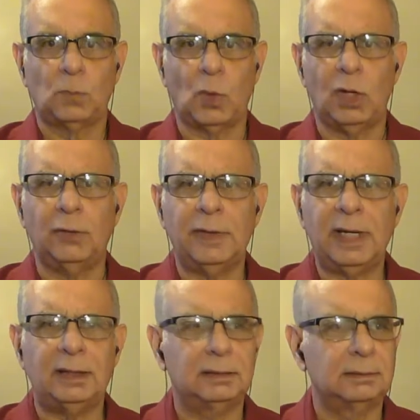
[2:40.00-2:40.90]
All
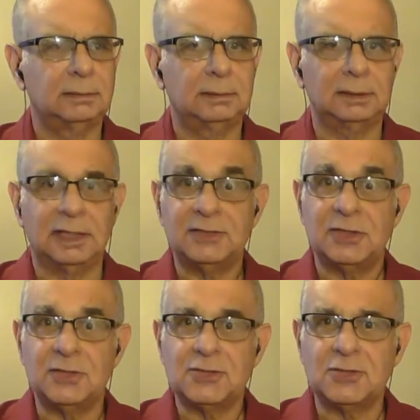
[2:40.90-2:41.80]
right, let's
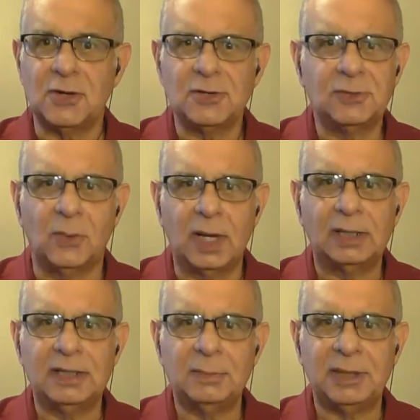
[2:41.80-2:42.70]
get started
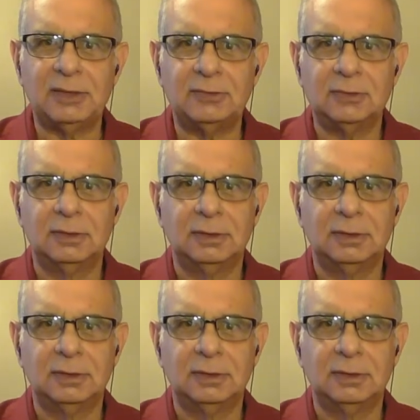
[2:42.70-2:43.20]
walking the bass.